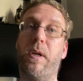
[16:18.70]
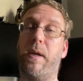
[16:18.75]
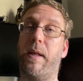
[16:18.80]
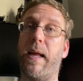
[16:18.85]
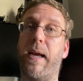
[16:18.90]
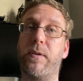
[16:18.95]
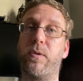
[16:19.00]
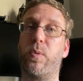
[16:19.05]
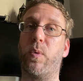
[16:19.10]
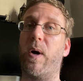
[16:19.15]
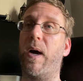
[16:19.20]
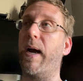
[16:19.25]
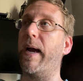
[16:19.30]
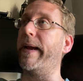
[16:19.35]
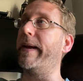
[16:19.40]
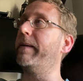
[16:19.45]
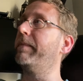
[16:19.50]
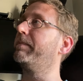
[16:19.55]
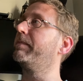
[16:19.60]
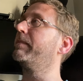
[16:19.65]
That's
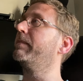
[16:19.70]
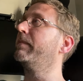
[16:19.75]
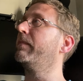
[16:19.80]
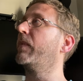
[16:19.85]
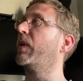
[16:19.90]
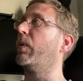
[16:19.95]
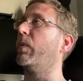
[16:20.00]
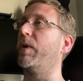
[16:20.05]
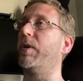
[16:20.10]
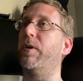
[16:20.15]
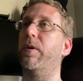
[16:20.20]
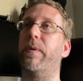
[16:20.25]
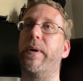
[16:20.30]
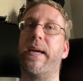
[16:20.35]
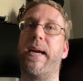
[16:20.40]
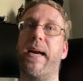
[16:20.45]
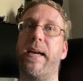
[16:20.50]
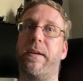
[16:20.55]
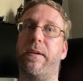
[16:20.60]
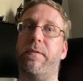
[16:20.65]
why. When you're
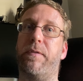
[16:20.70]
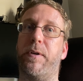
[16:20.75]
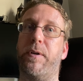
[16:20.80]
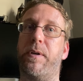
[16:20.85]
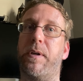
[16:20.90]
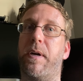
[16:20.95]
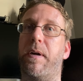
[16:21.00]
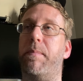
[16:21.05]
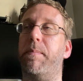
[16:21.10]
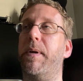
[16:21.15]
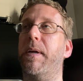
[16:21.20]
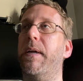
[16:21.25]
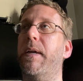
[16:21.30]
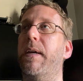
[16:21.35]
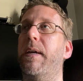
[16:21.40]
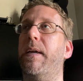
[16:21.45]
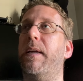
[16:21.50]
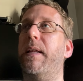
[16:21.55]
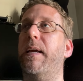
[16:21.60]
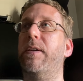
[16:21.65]
reactive, you're dumb.
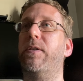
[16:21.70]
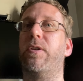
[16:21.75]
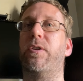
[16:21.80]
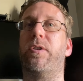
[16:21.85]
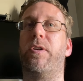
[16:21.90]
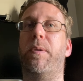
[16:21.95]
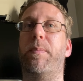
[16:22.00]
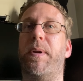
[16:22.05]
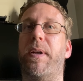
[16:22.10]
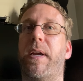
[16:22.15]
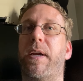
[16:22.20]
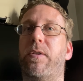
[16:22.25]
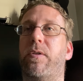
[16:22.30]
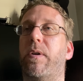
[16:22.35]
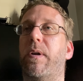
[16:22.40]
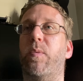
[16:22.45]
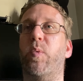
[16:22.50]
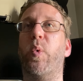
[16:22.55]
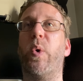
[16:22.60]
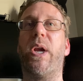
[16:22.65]
That's just human nature,
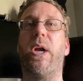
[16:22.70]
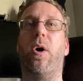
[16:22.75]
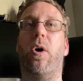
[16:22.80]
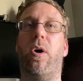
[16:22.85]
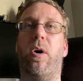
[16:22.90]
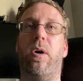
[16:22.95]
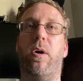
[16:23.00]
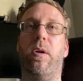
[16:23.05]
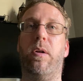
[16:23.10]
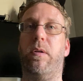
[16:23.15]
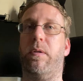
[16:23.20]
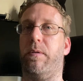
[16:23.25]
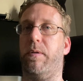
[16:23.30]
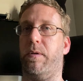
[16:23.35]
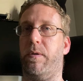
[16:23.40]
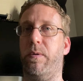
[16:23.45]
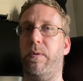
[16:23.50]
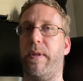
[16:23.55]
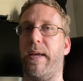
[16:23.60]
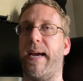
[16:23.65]
and we all
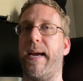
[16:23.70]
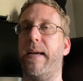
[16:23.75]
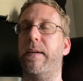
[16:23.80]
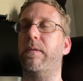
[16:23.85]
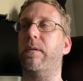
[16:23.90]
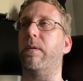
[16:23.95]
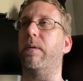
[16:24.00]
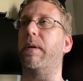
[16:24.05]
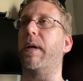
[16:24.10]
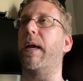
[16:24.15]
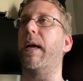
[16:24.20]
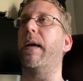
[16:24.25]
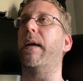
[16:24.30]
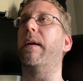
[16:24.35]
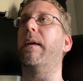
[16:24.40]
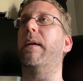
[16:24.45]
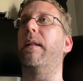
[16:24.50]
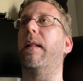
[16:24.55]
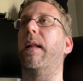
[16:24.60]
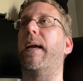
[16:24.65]
do that,
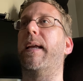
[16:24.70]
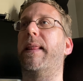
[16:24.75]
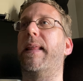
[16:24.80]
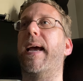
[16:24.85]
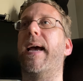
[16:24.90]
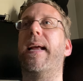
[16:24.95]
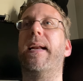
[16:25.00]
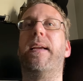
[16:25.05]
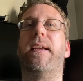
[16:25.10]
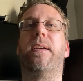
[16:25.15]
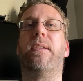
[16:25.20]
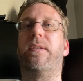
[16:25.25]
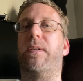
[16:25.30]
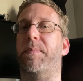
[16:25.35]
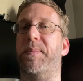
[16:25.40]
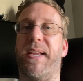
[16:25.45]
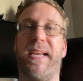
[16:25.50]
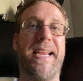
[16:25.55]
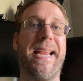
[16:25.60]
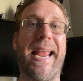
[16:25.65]
okay? Like, that is
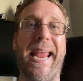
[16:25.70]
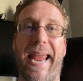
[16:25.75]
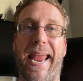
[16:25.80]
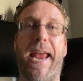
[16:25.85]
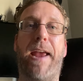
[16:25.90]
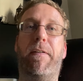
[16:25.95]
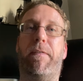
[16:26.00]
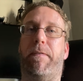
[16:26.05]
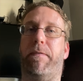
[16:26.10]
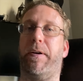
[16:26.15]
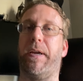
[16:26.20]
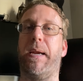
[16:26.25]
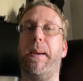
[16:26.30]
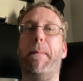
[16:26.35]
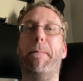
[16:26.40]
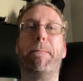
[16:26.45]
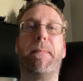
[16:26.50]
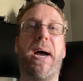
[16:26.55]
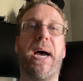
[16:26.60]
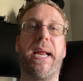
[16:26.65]
something
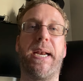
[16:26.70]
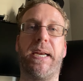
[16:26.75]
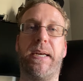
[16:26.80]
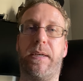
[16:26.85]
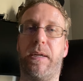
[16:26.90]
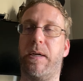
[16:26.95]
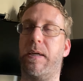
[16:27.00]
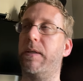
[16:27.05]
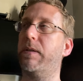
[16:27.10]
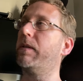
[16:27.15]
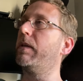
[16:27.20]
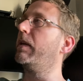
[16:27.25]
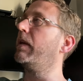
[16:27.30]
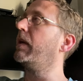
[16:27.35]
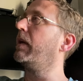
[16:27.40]
everybody does.